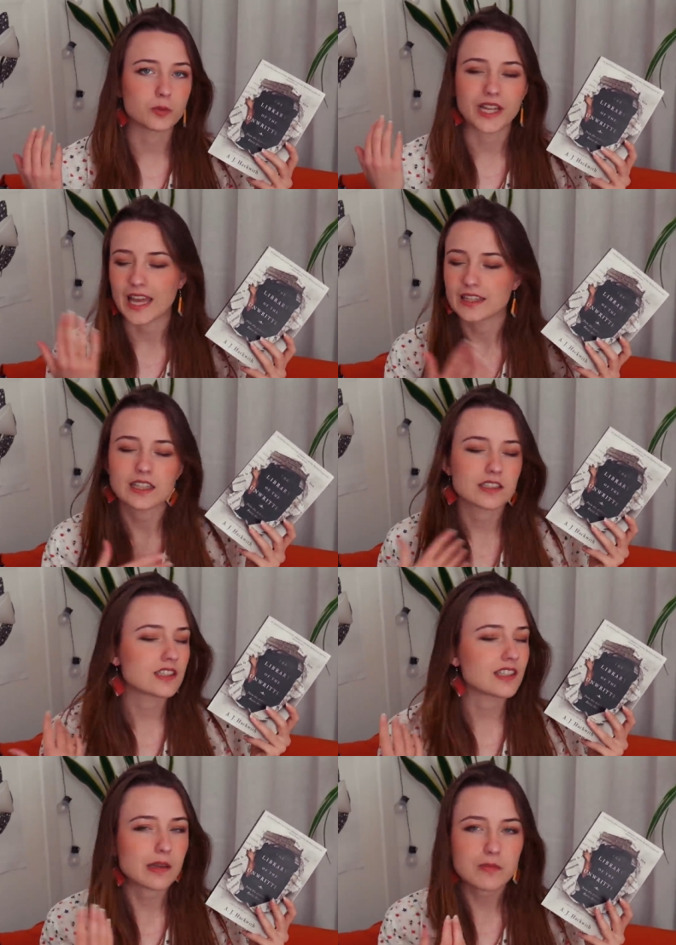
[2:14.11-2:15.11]
We had like the
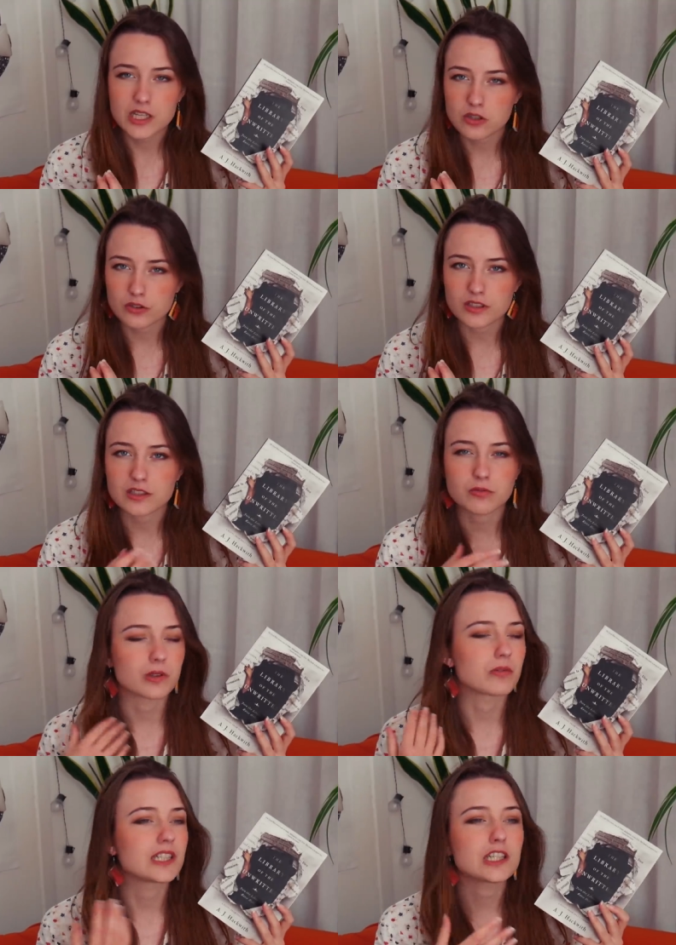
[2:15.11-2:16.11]
same interests.
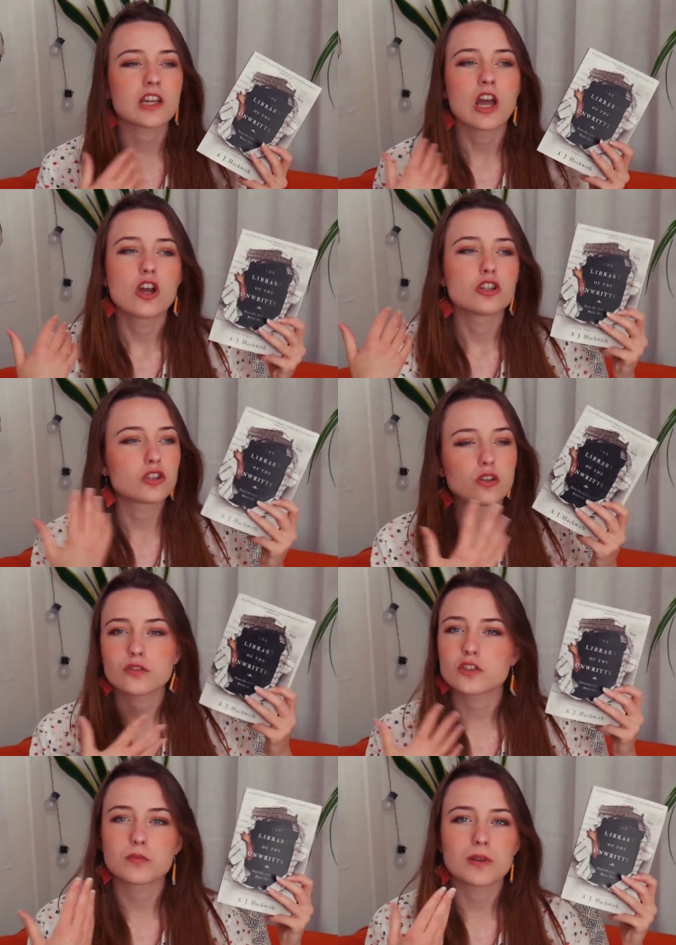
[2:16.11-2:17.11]
We really should
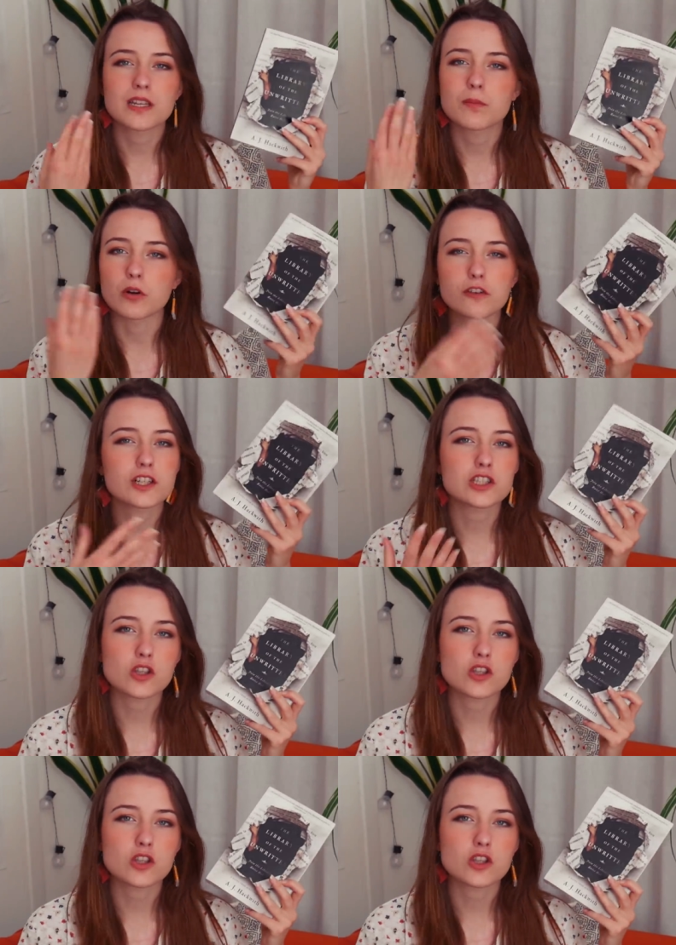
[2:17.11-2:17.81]
have just been perfect